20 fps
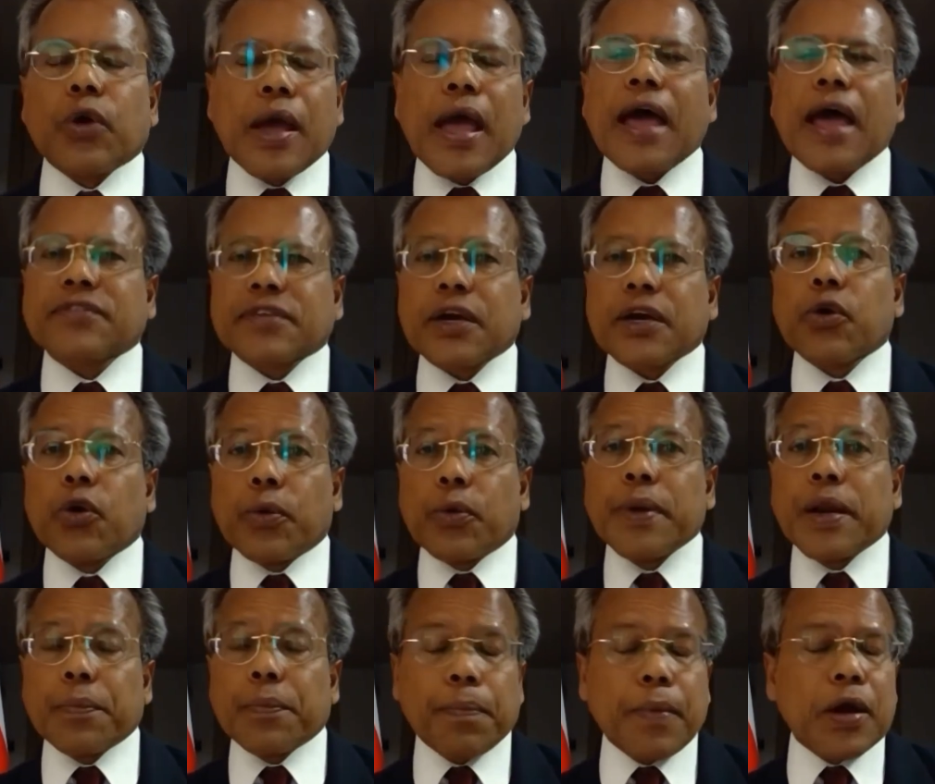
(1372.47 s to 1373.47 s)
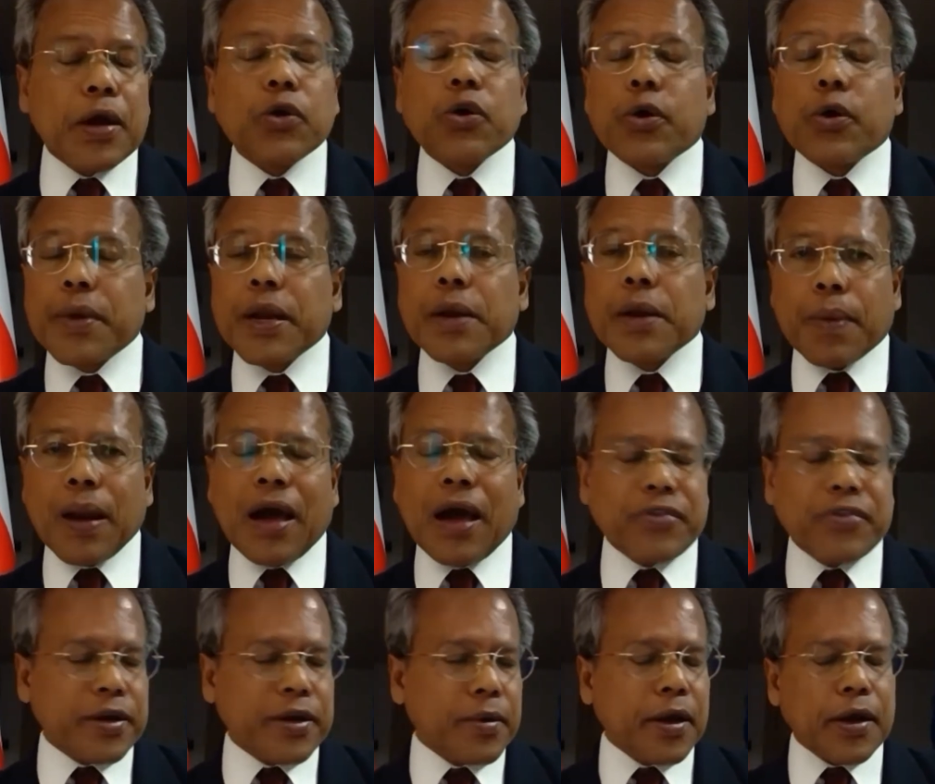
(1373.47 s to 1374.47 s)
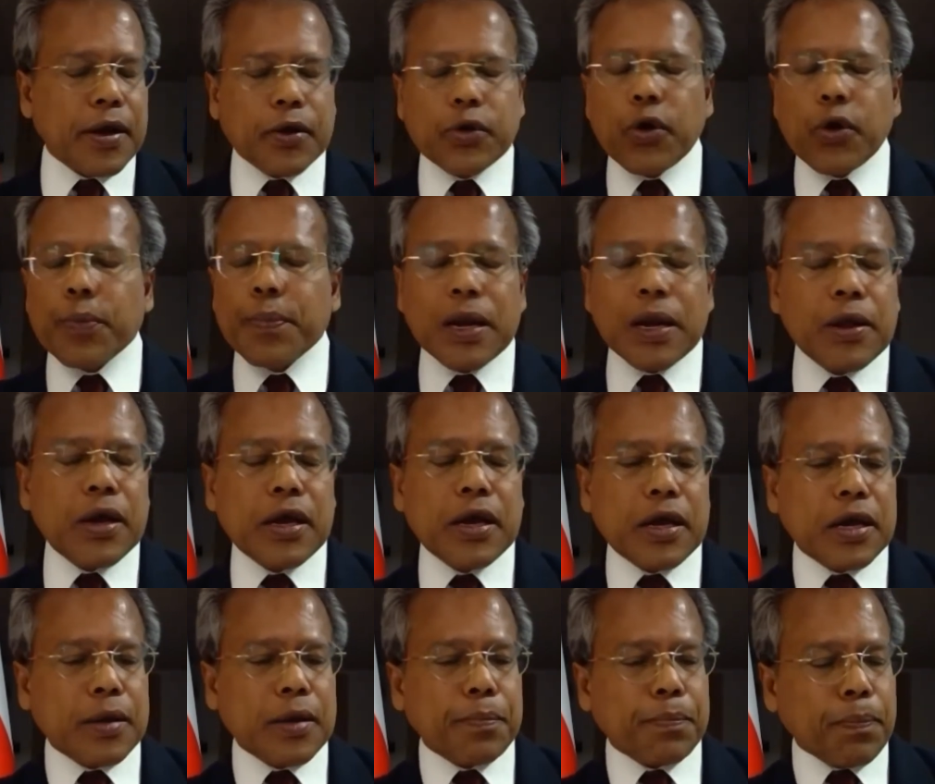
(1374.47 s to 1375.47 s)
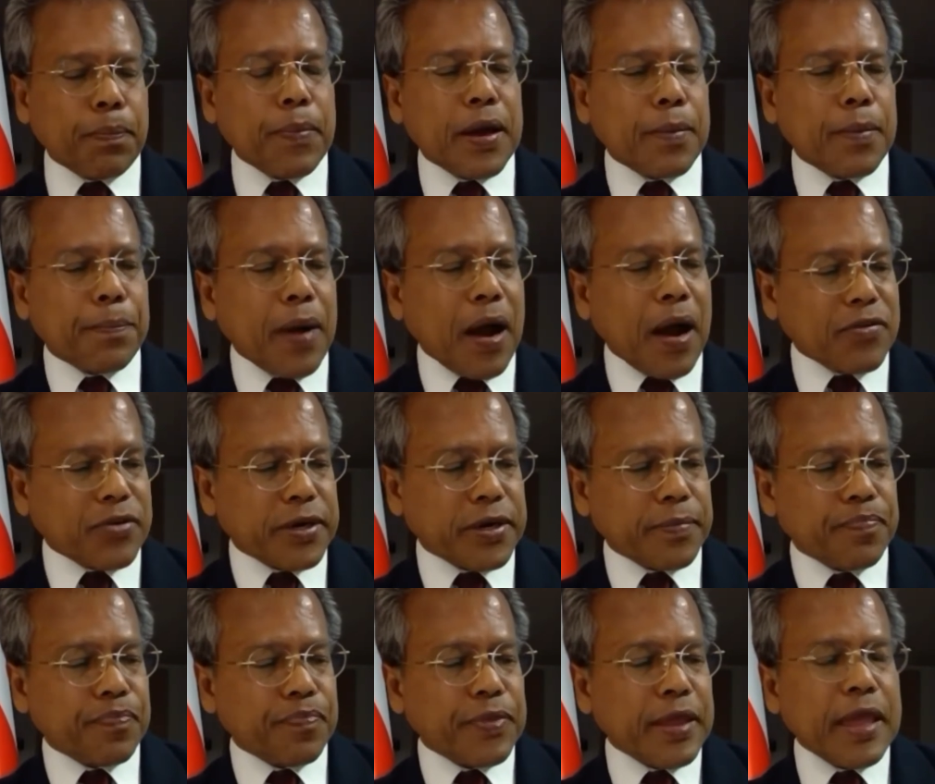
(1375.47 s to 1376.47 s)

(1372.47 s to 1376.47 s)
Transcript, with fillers: as a global, global, power, uh, global uh, uh, power.